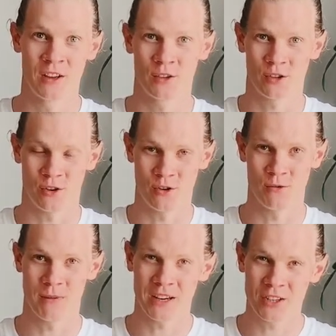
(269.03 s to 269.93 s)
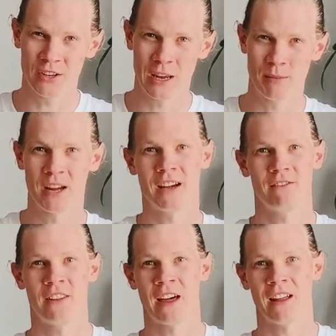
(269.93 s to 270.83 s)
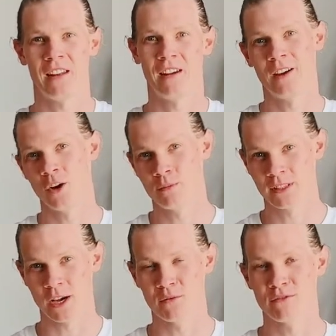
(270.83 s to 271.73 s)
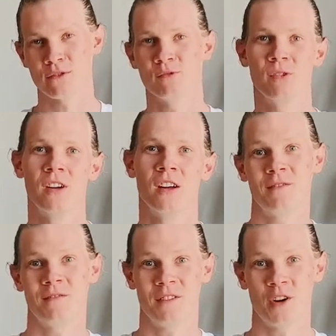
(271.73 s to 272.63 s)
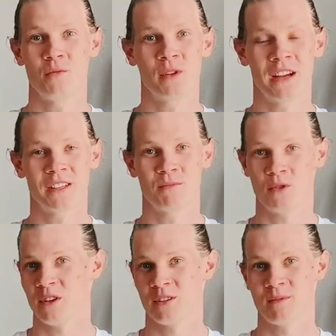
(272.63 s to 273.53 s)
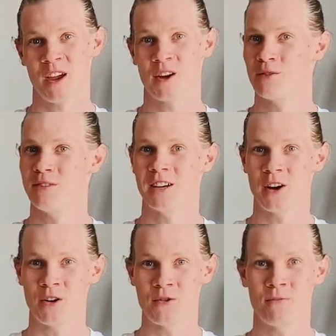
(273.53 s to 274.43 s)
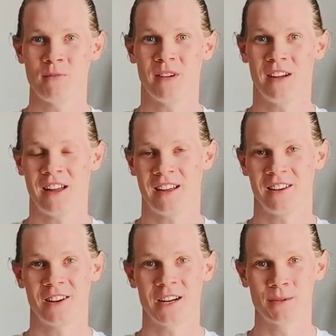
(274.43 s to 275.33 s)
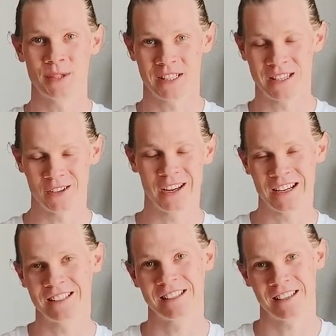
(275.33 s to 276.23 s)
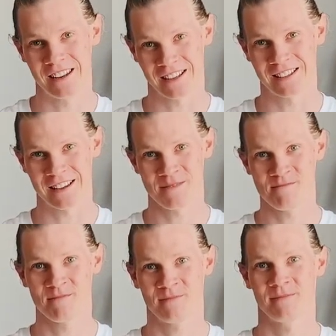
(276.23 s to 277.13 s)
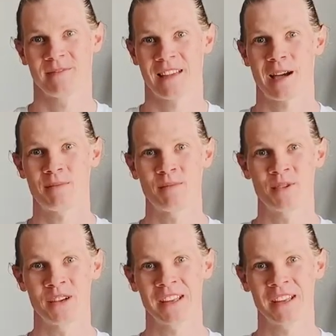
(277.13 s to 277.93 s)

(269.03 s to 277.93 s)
so make sure you keep an eye out for that. I hope it's helpful. I hope you guys are brewing some great coffee at home, and I will see you guys next time. Happy brewing!